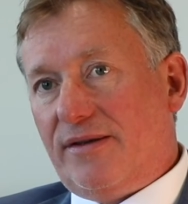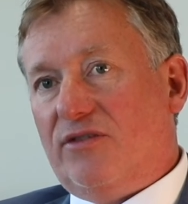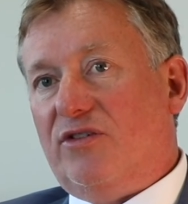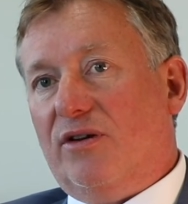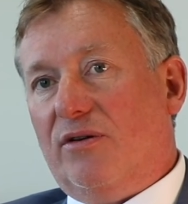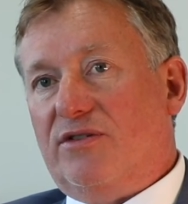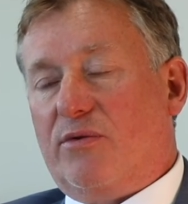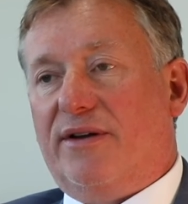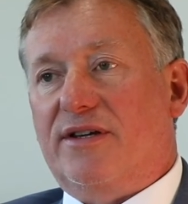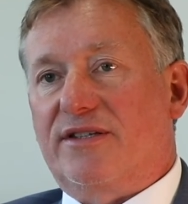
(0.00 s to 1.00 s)
to
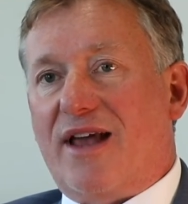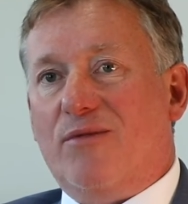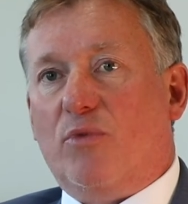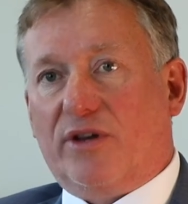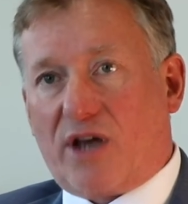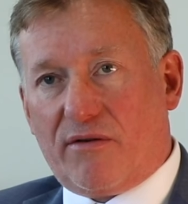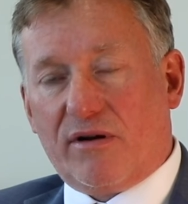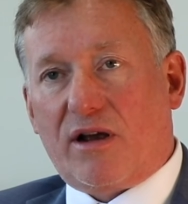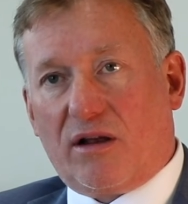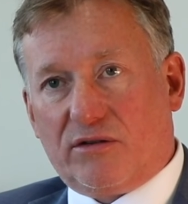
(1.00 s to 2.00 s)
understand what the
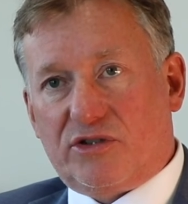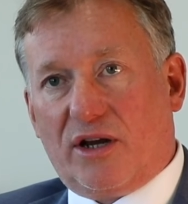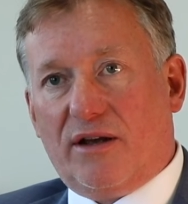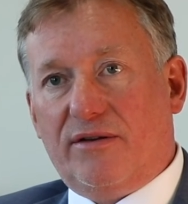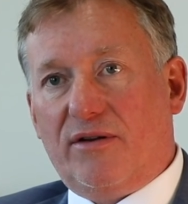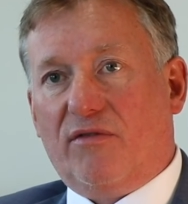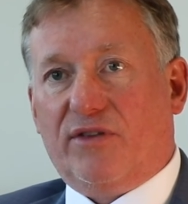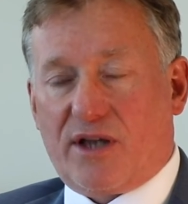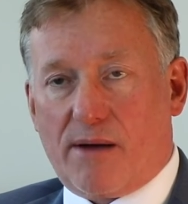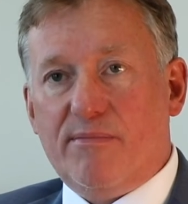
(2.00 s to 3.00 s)
current culture of the
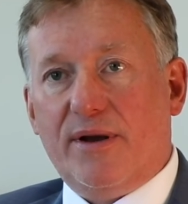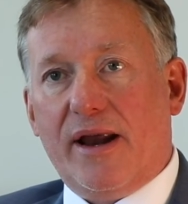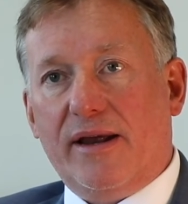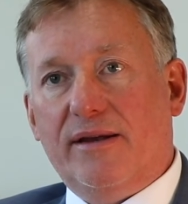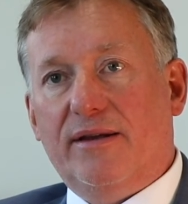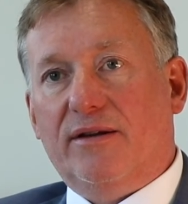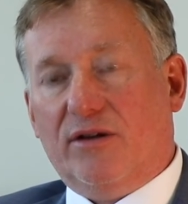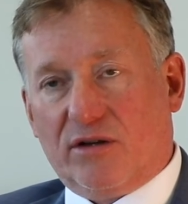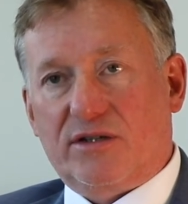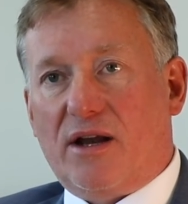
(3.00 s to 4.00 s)
company
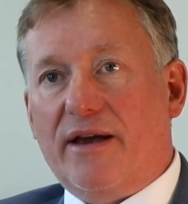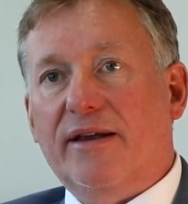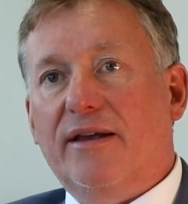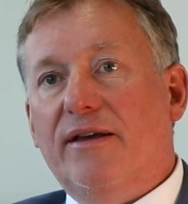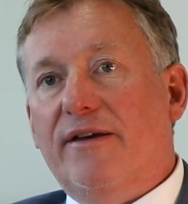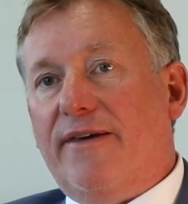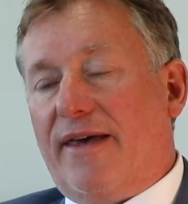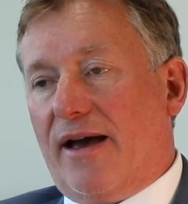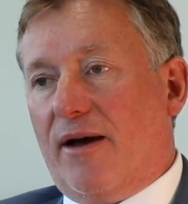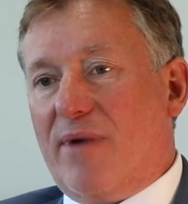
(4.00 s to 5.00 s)
looks like
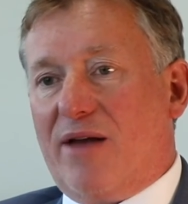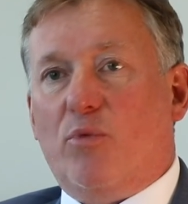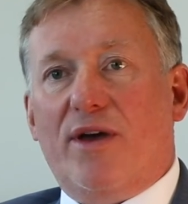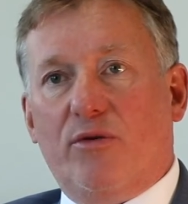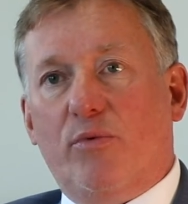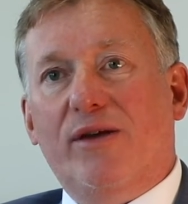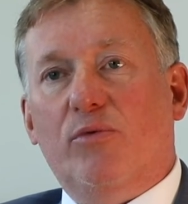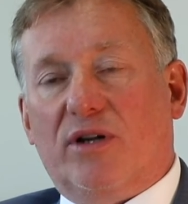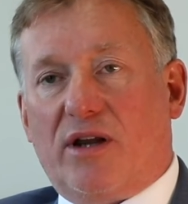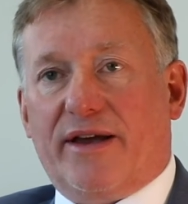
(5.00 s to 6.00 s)
and whether we
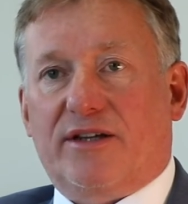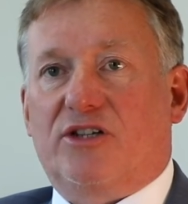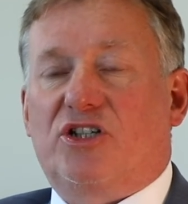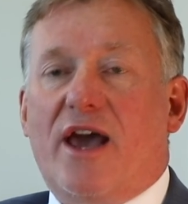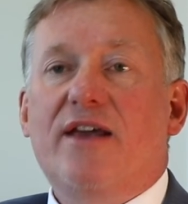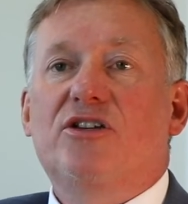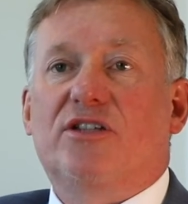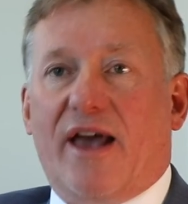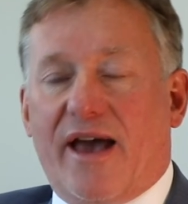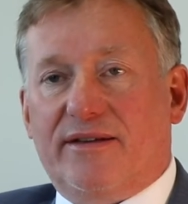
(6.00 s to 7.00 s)
would like to change
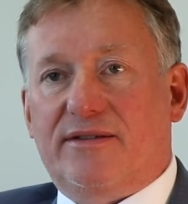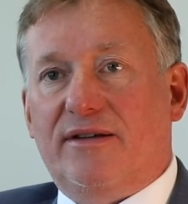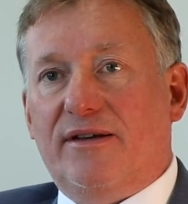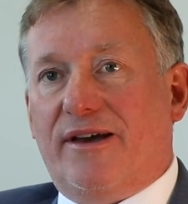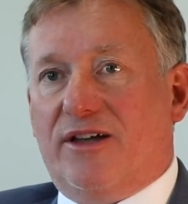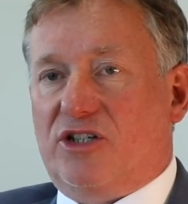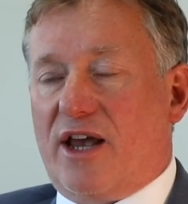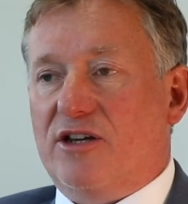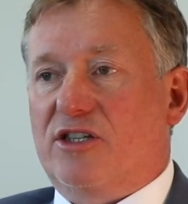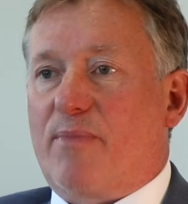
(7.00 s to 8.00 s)
that and
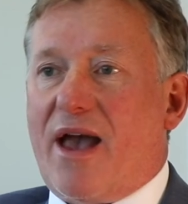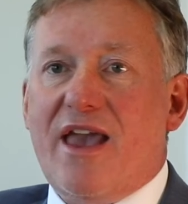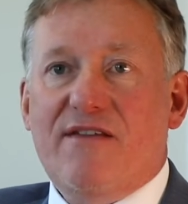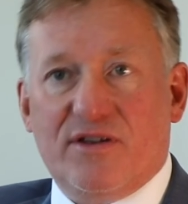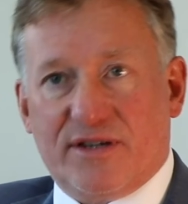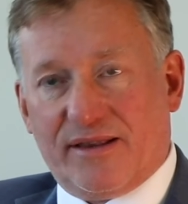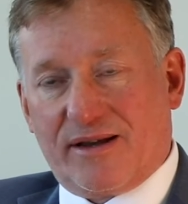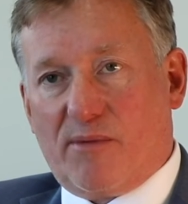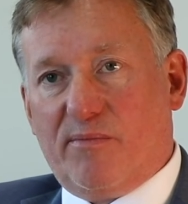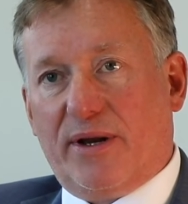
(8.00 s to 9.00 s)
change the behaviours in the
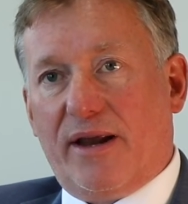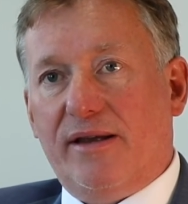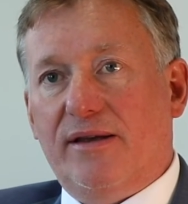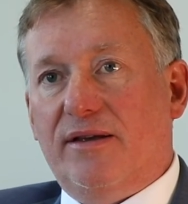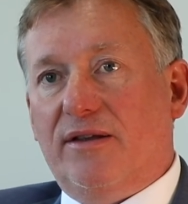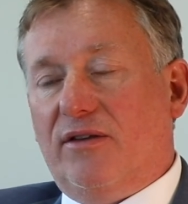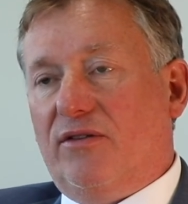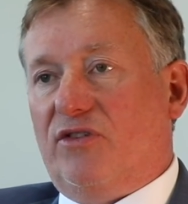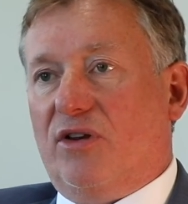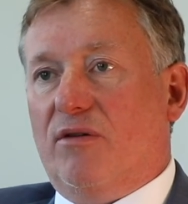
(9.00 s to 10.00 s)
company
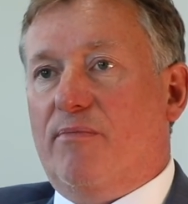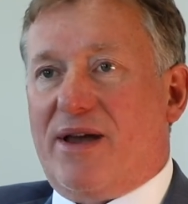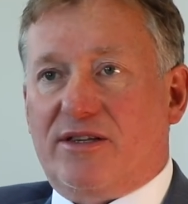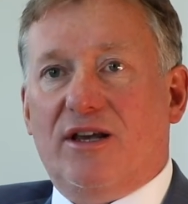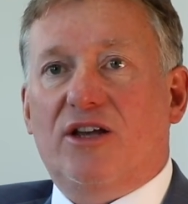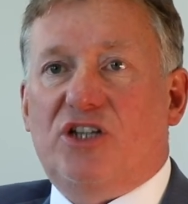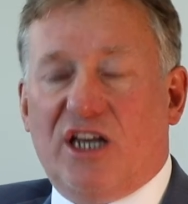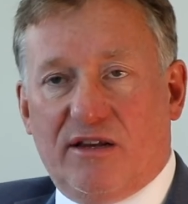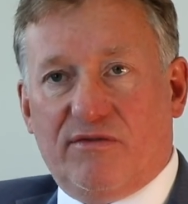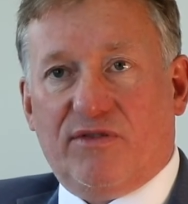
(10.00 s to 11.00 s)
to better
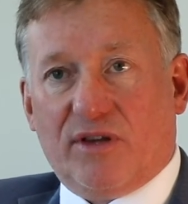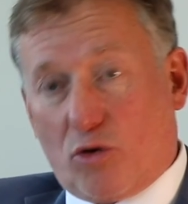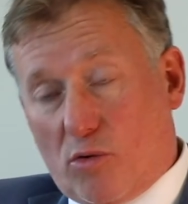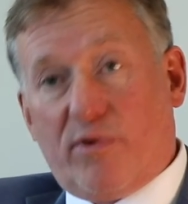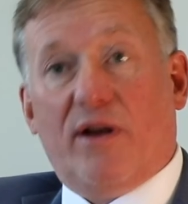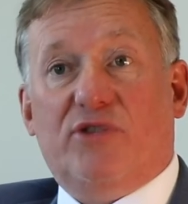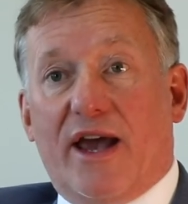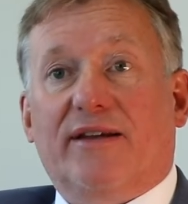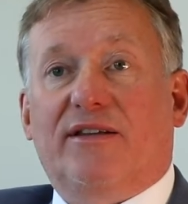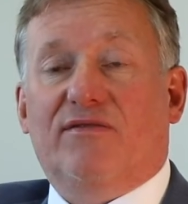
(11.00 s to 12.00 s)
achieve the corporate
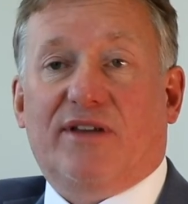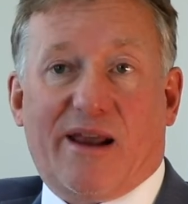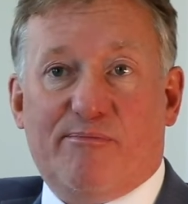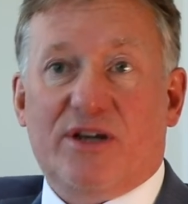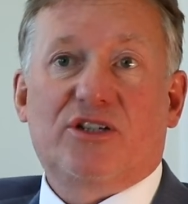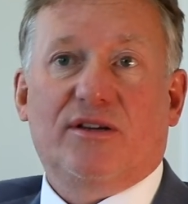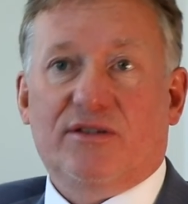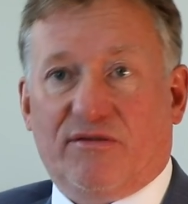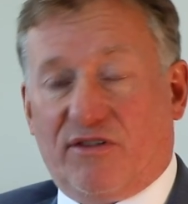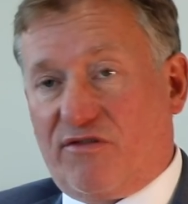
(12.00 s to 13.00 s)
objectives and ambitions
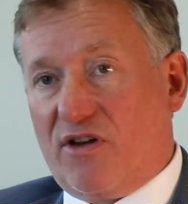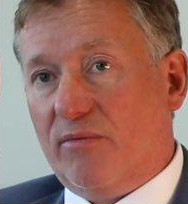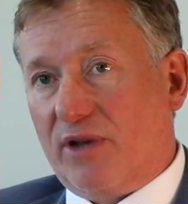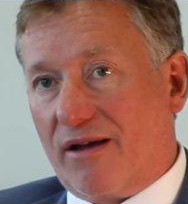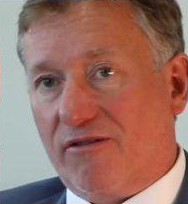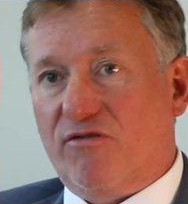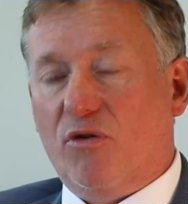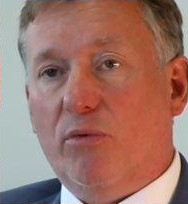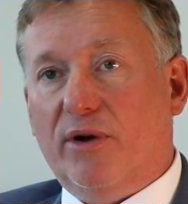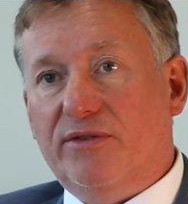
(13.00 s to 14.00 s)
of the firm going
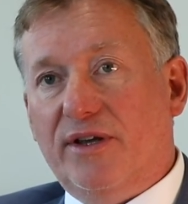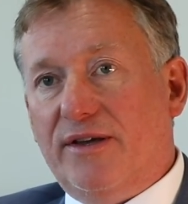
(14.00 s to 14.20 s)
forward.